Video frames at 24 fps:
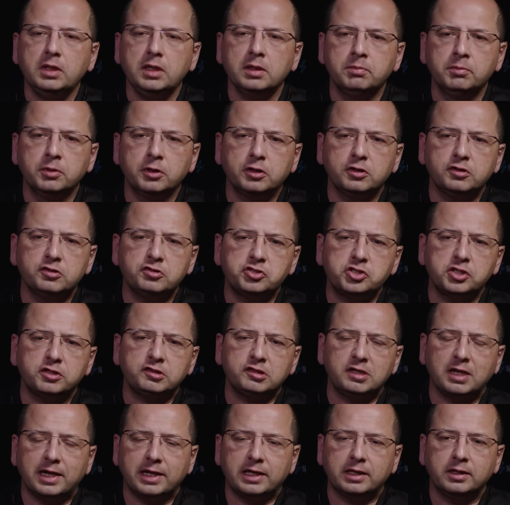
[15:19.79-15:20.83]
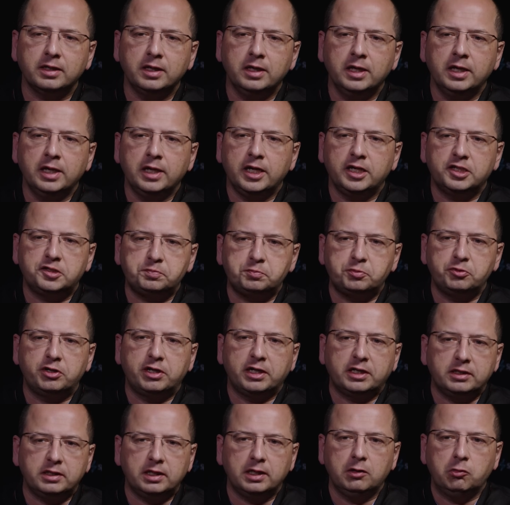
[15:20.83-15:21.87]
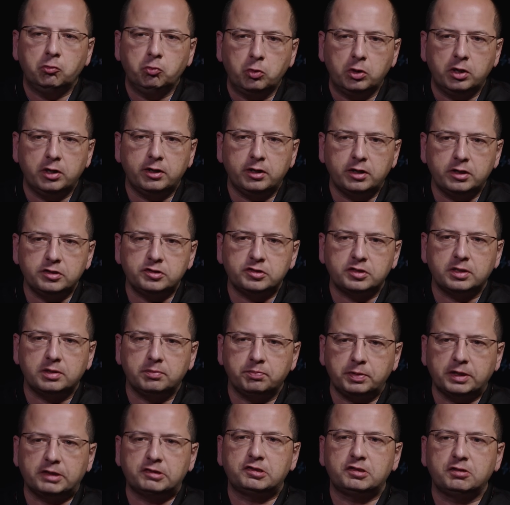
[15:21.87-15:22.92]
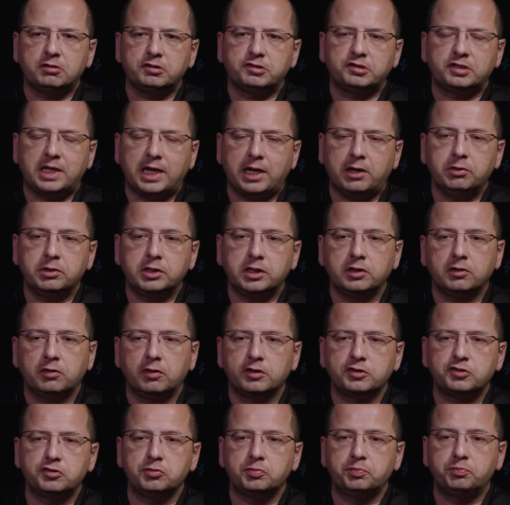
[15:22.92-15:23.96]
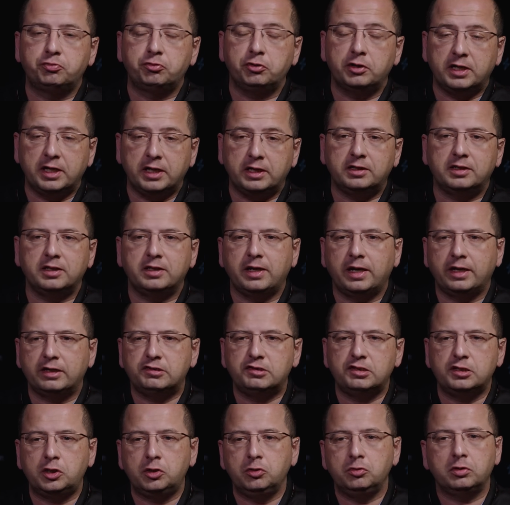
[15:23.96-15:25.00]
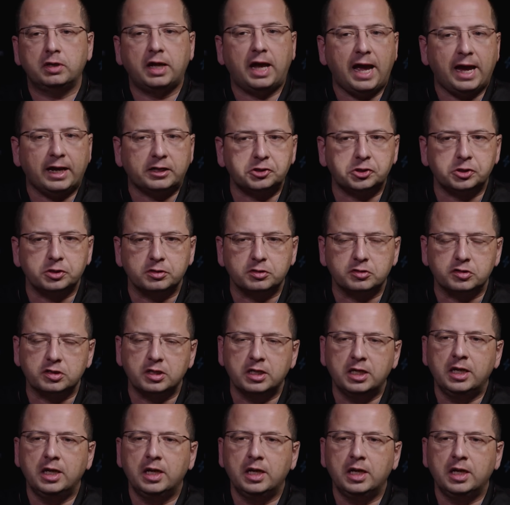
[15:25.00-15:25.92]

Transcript: because just like it's predicting words and pixels now, it can also predict and execute actions.